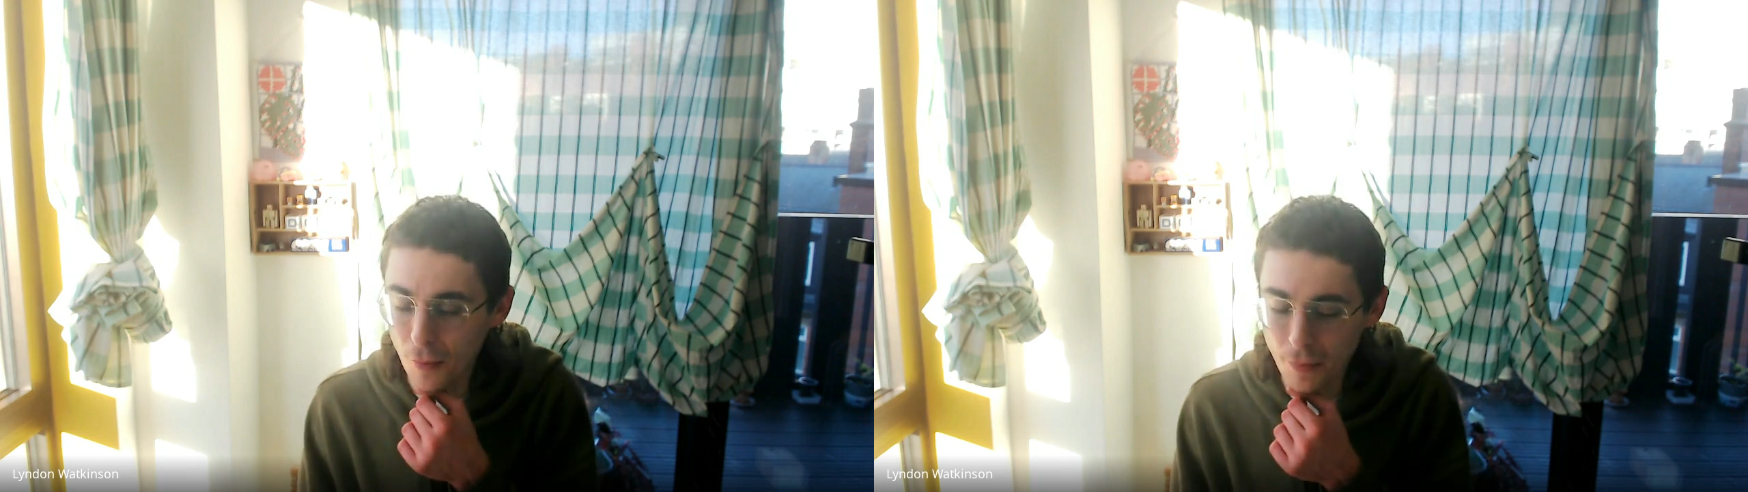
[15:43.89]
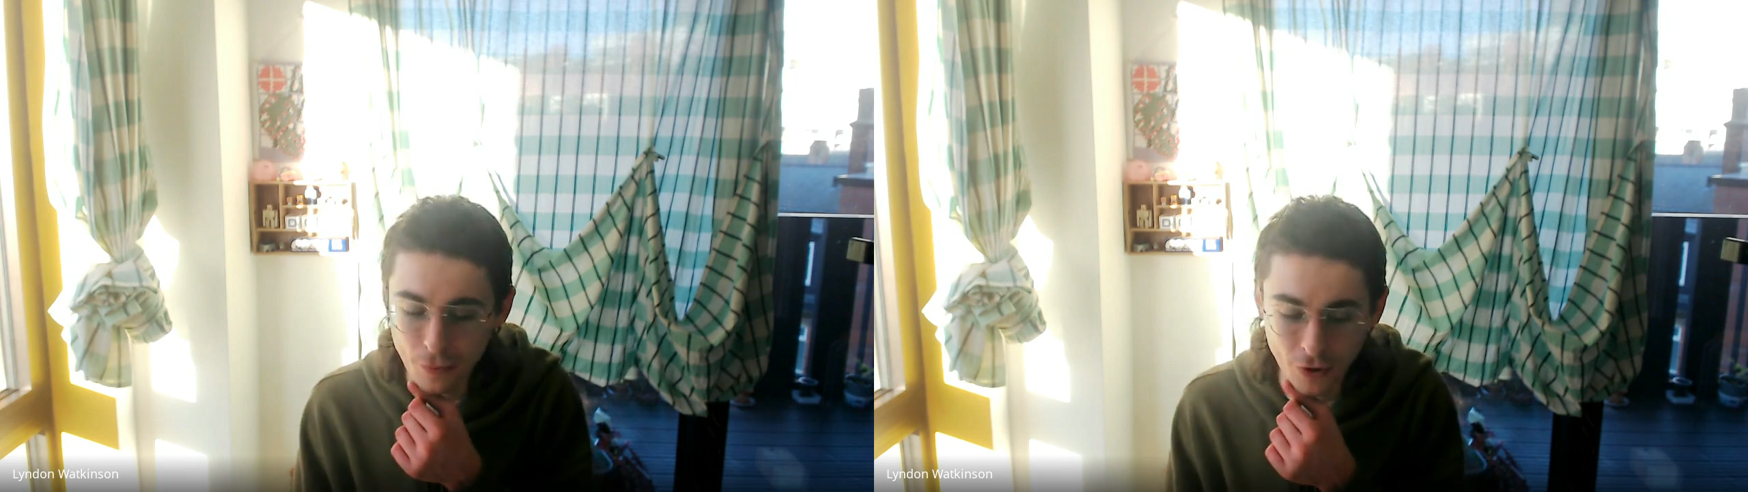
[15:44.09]

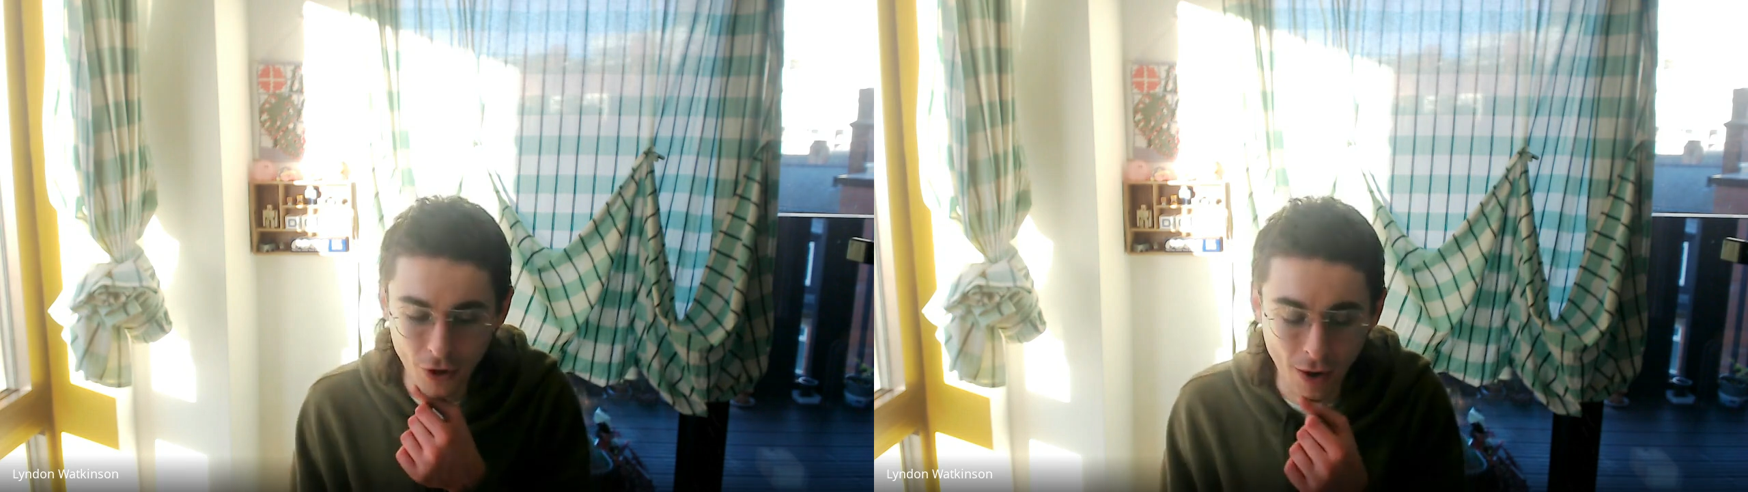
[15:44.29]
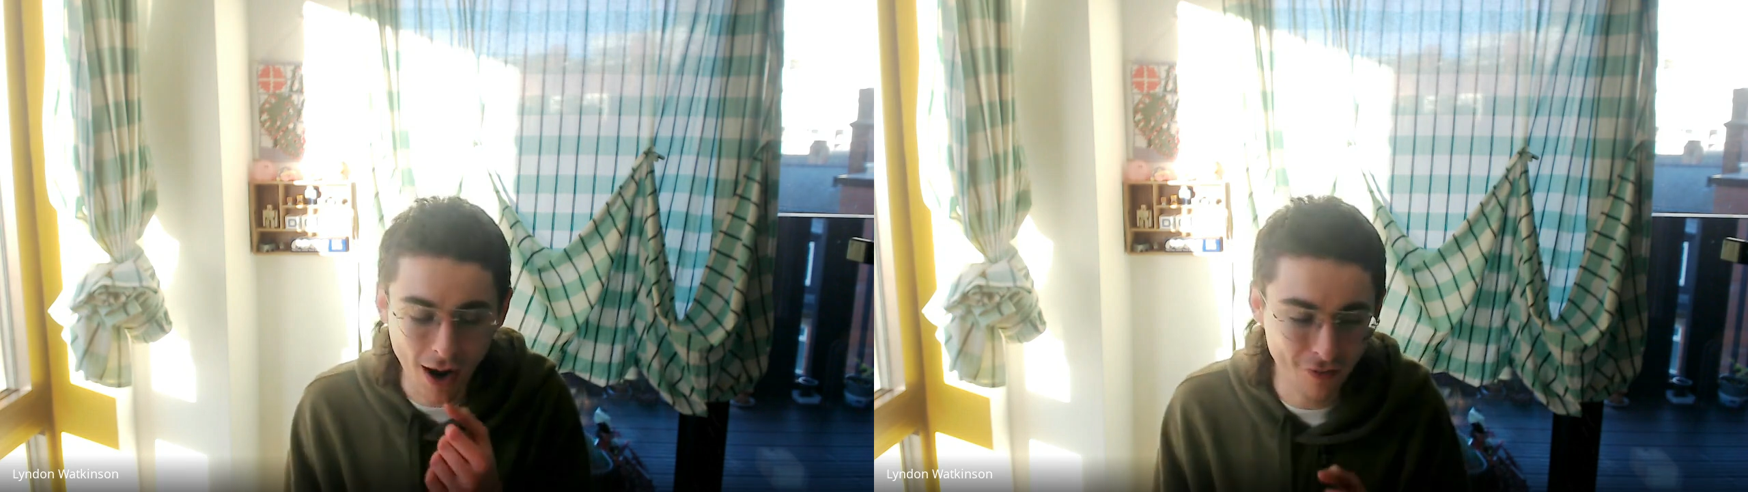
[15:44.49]
when people
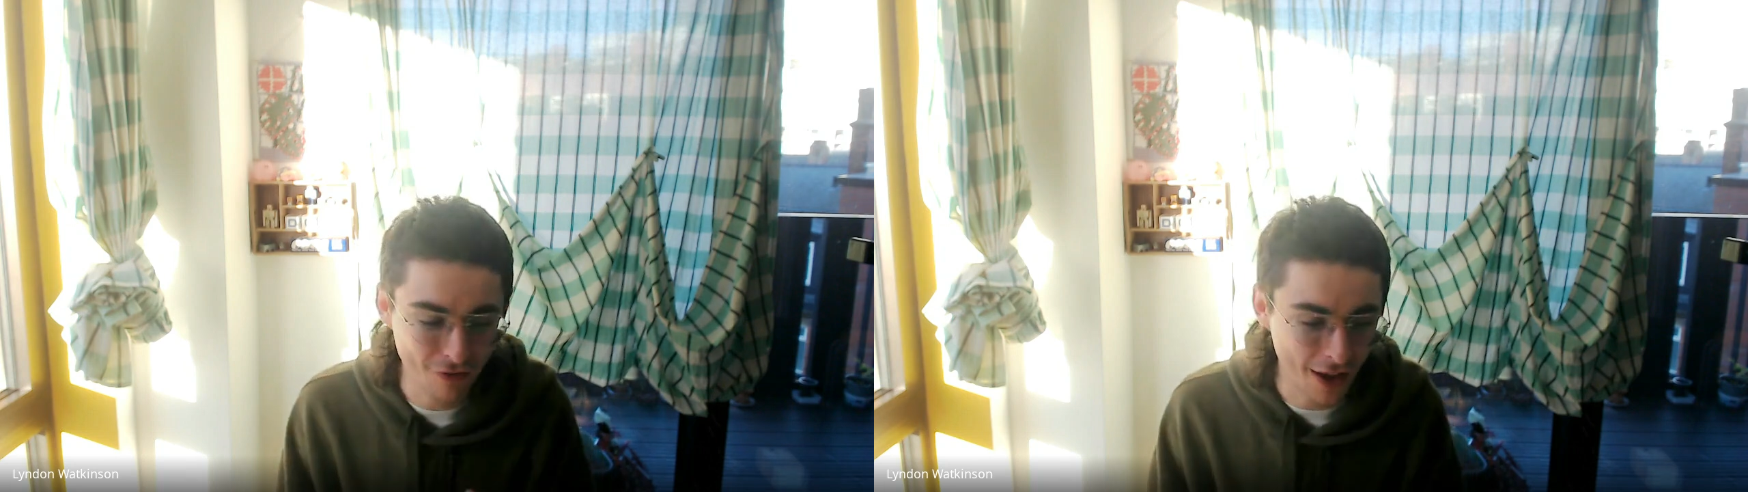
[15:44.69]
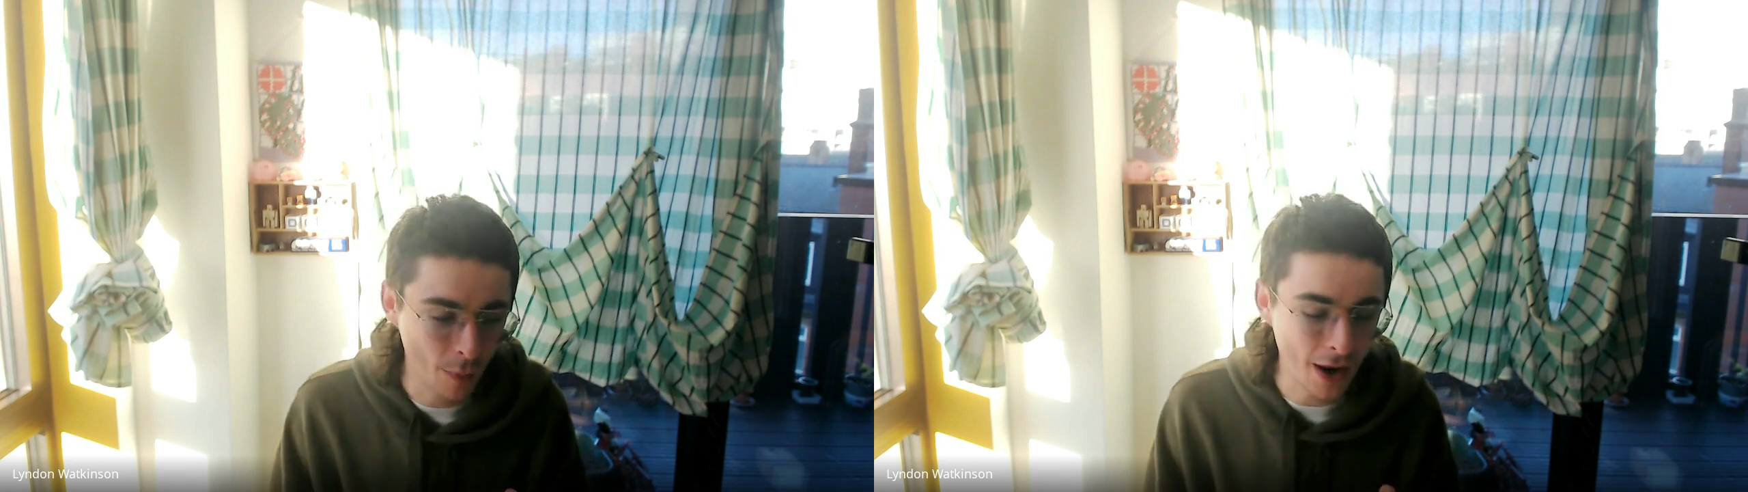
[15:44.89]
go out of
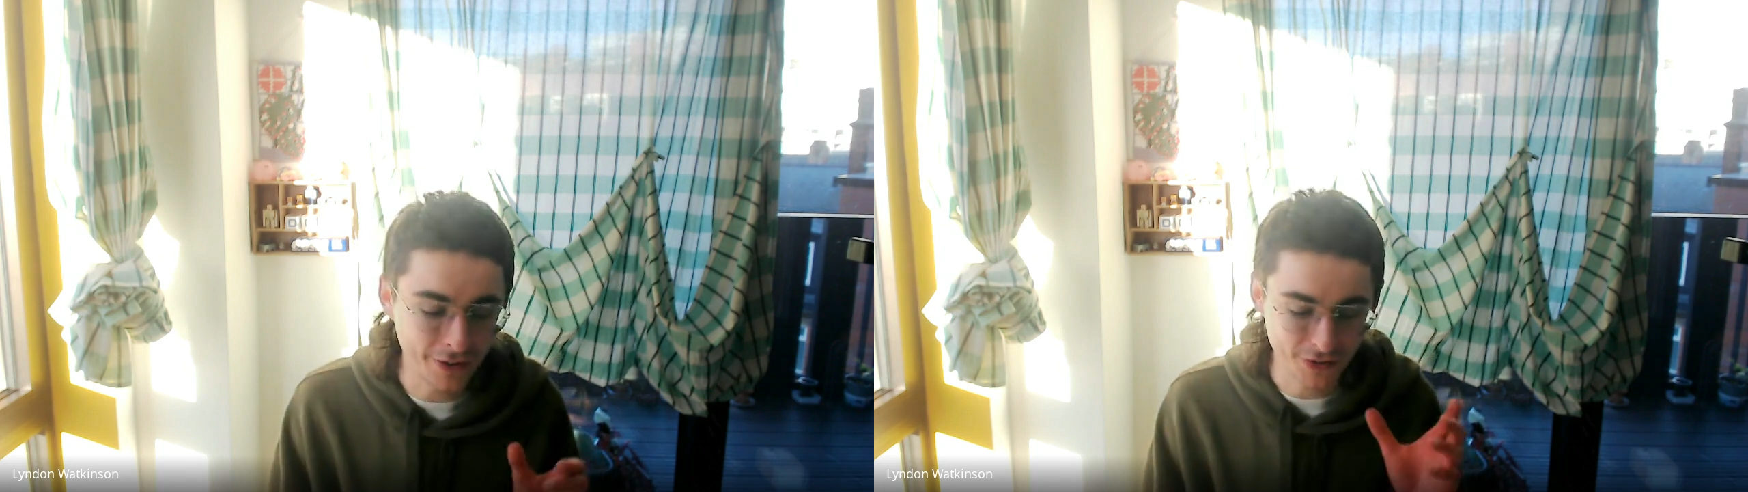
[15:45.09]
their way